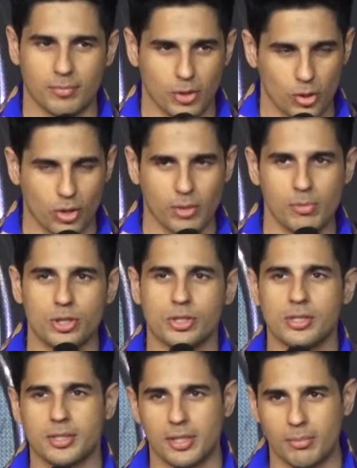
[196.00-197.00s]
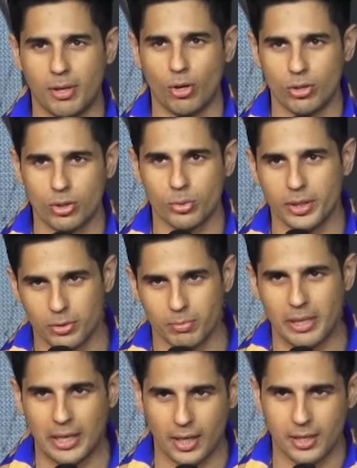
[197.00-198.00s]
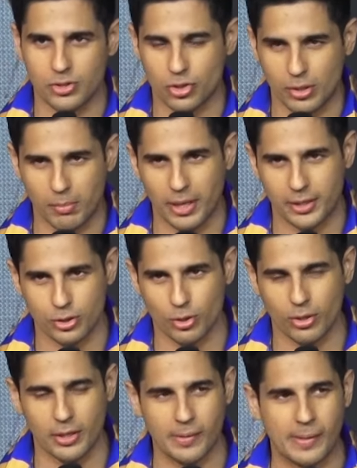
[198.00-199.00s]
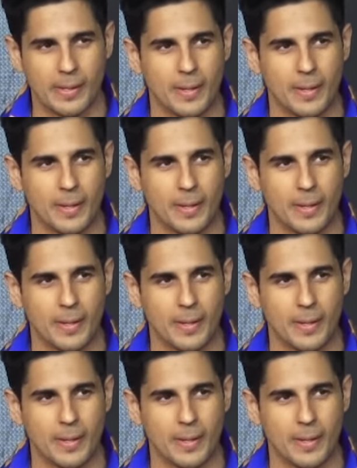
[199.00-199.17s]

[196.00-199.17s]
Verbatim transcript: you know commercial cinema onto it to make it a streamlined story.